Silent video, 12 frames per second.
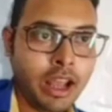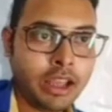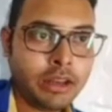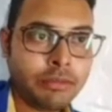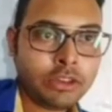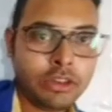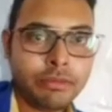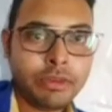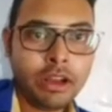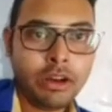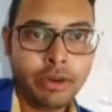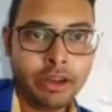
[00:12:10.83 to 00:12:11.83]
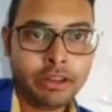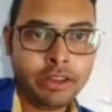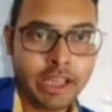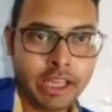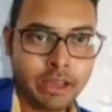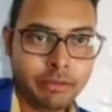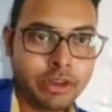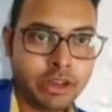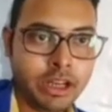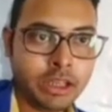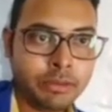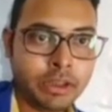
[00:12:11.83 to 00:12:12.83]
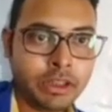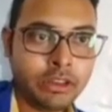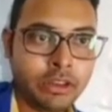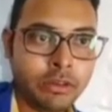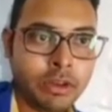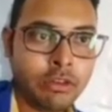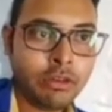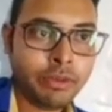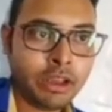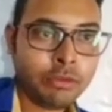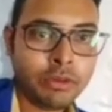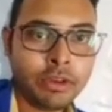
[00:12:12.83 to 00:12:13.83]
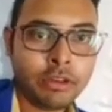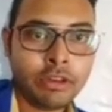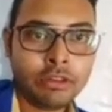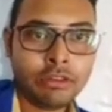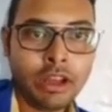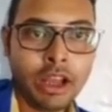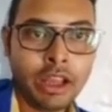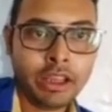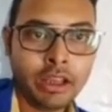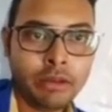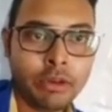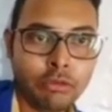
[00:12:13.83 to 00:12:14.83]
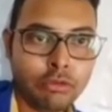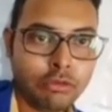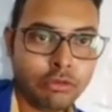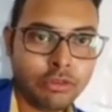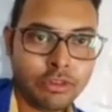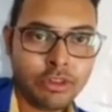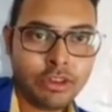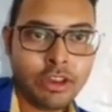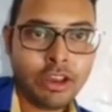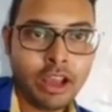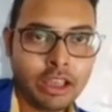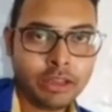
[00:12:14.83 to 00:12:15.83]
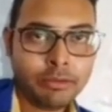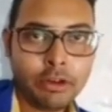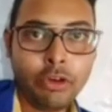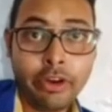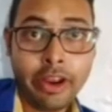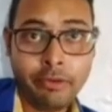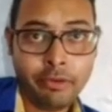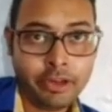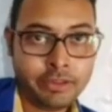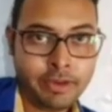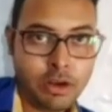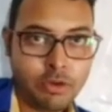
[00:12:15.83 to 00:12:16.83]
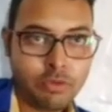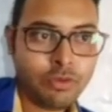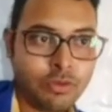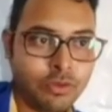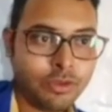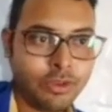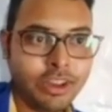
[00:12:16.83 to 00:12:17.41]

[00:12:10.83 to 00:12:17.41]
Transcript: an eigenfunction of the operator a cap, then expectation value of a cap will be equal to the eigenvalue or average value.